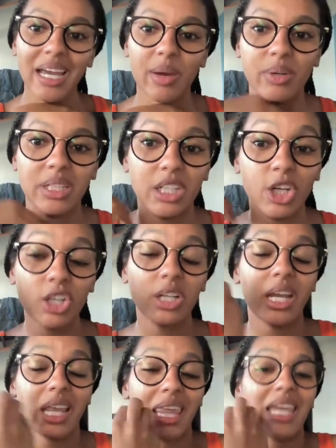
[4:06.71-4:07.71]
I wanted her
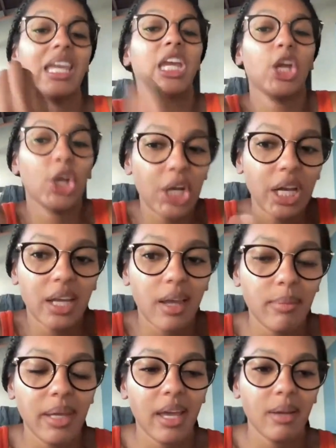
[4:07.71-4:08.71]
to like hear it
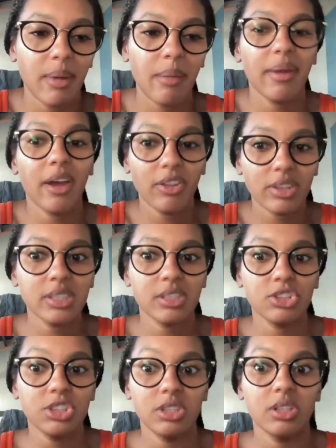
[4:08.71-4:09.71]
coming out of my mouth,
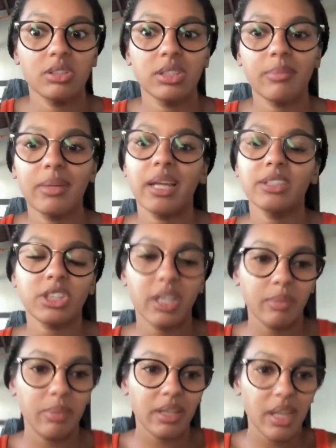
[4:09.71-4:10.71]
so she knows I'm not
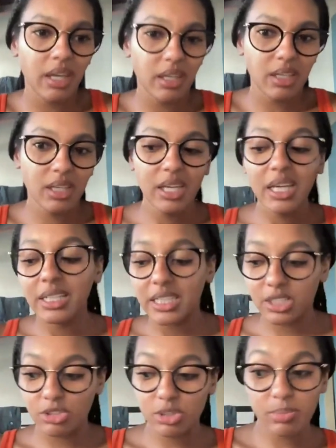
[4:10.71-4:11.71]
trying to be like
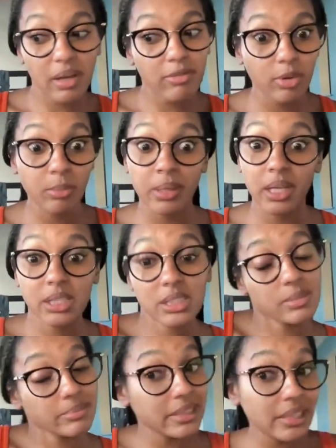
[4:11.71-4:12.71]
disrespectful, but
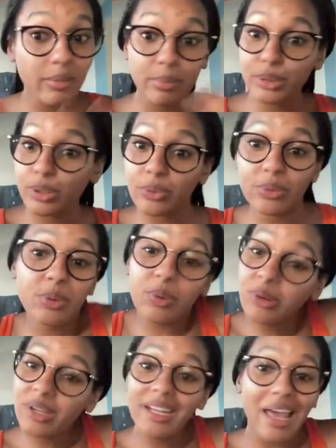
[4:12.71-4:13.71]
some stuff was going
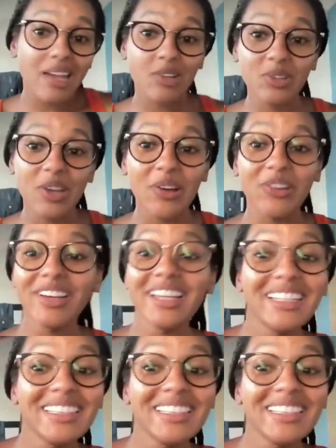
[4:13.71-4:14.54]
on. I don't know.